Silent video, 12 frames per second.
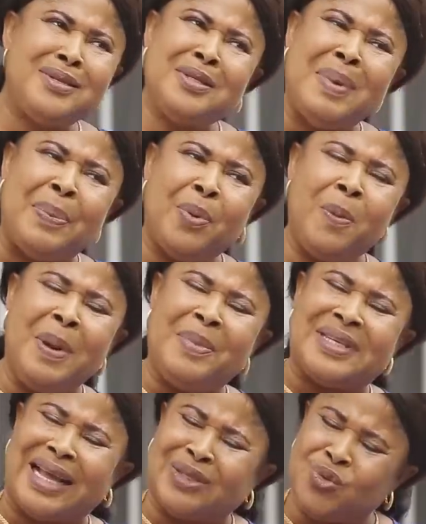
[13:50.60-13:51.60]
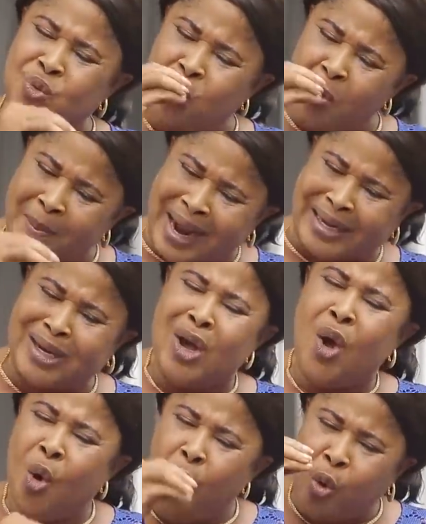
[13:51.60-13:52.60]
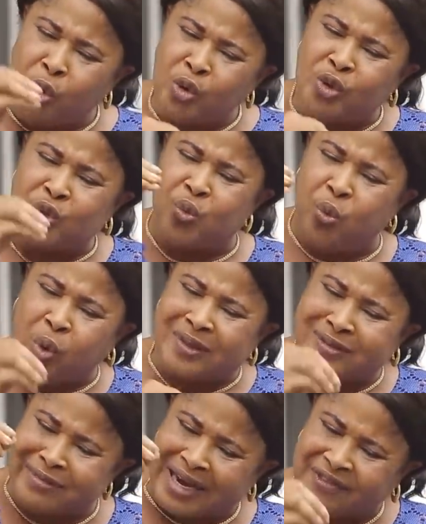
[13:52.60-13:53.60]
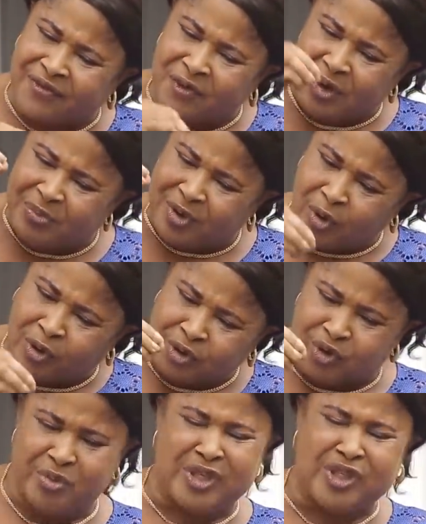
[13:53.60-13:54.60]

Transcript: See, my problem is that woman holds what rightfully belongs to